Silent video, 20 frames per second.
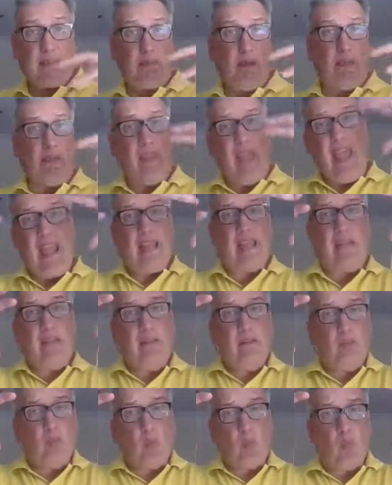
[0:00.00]
But
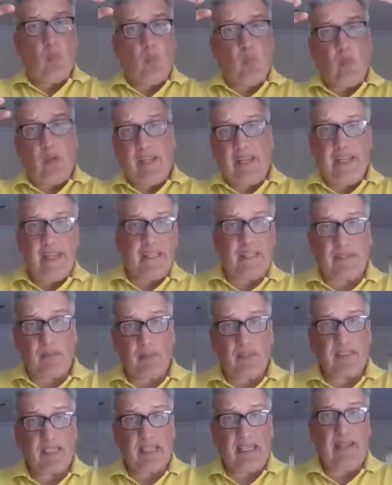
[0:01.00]
then he needs
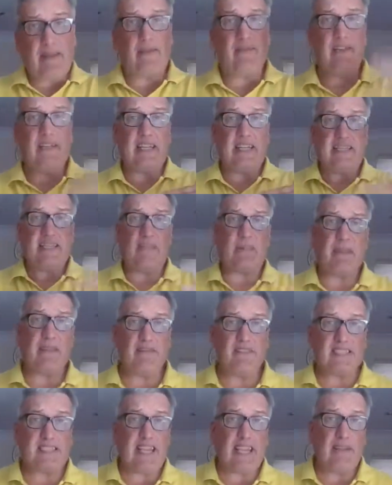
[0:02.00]
somewhere to live. He needs a bit of
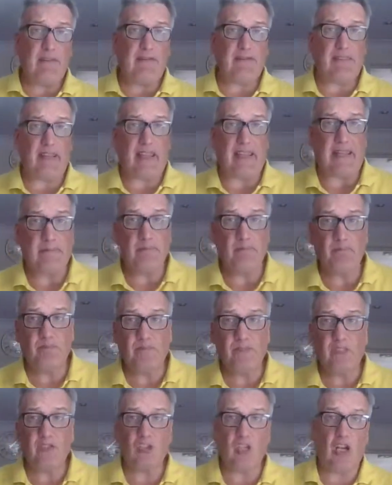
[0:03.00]
safety.
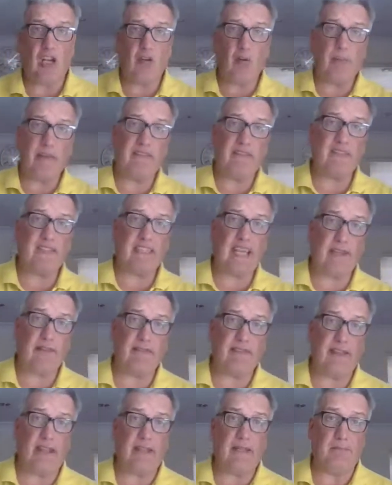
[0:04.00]
So a little bit of
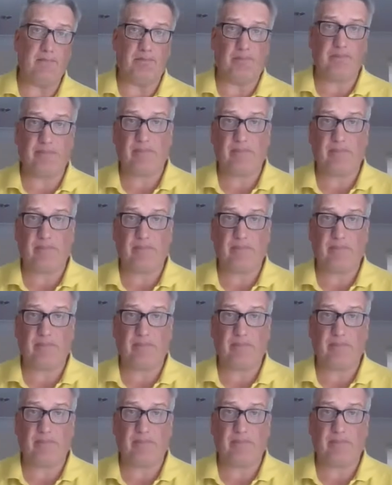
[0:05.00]
safety.